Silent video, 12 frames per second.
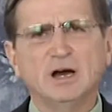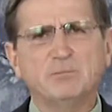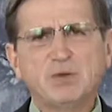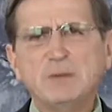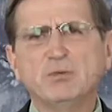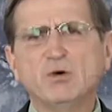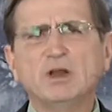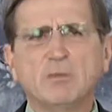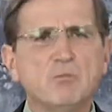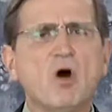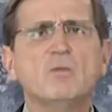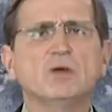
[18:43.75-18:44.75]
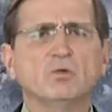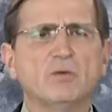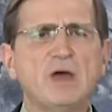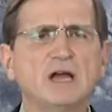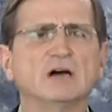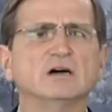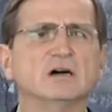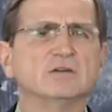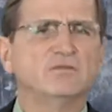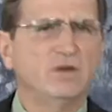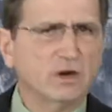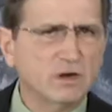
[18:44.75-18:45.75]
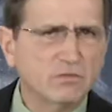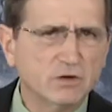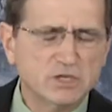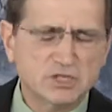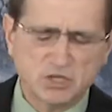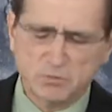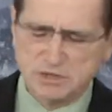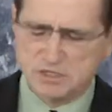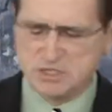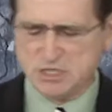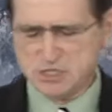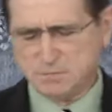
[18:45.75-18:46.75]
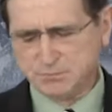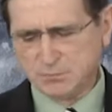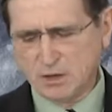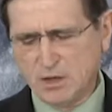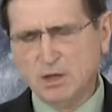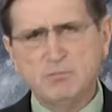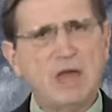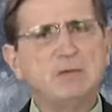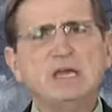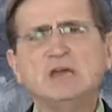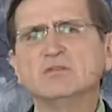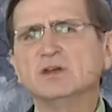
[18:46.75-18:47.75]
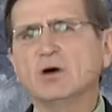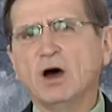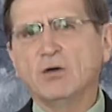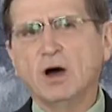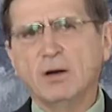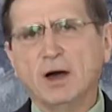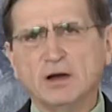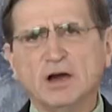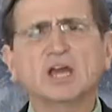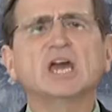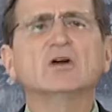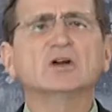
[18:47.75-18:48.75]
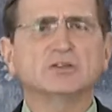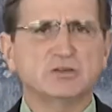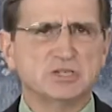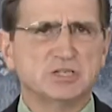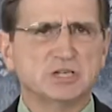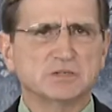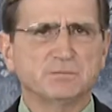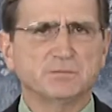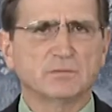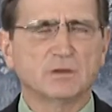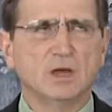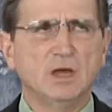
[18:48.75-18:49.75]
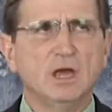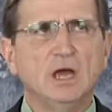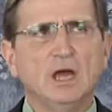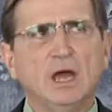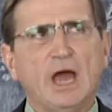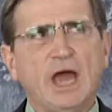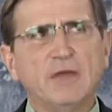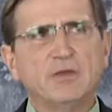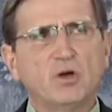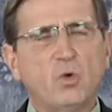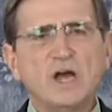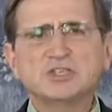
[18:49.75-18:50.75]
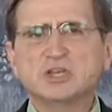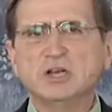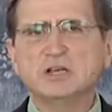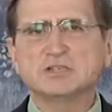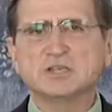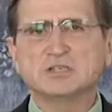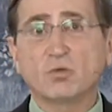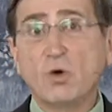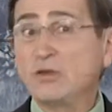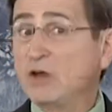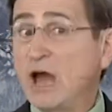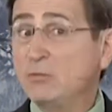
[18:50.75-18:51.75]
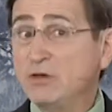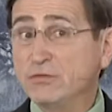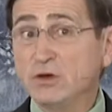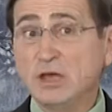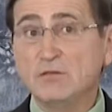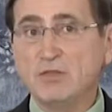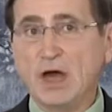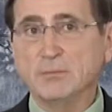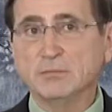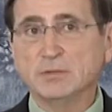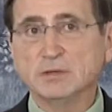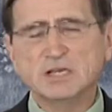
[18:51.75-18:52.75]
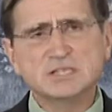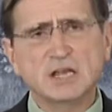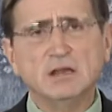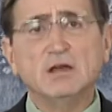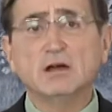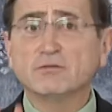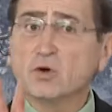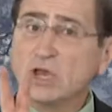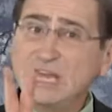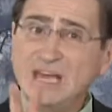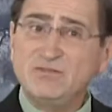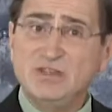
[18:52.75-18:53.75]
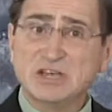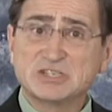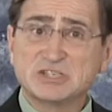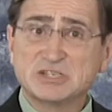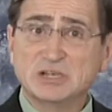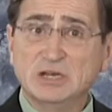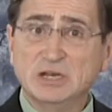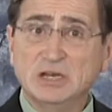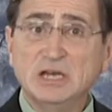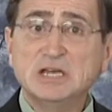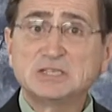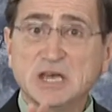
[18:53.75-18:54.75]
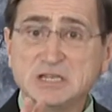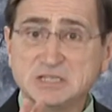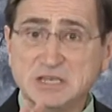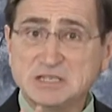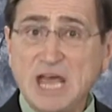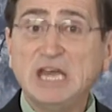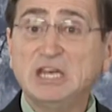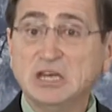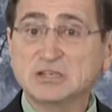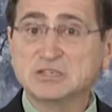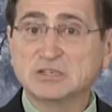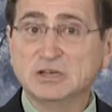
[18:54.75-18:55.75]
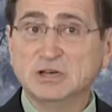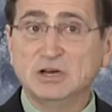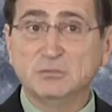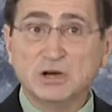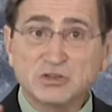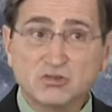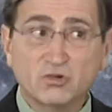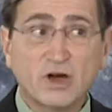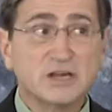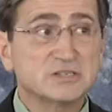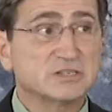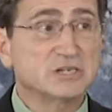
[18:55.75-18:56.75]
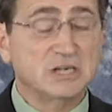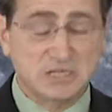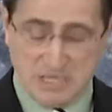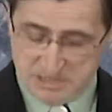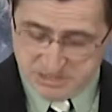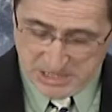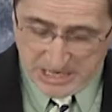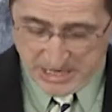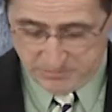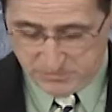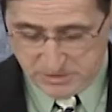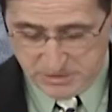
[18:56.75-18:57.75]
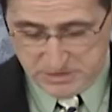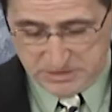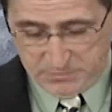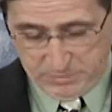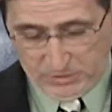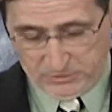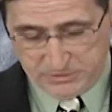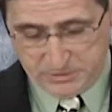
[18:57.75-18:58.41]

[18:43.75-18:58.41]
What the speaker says: people in a moment will make a very, very stupid decision. Maybe even a character decision. And the question is as to whether or not we forgive them. Listen, forgiveness is instantaneous, but trust takes time to build.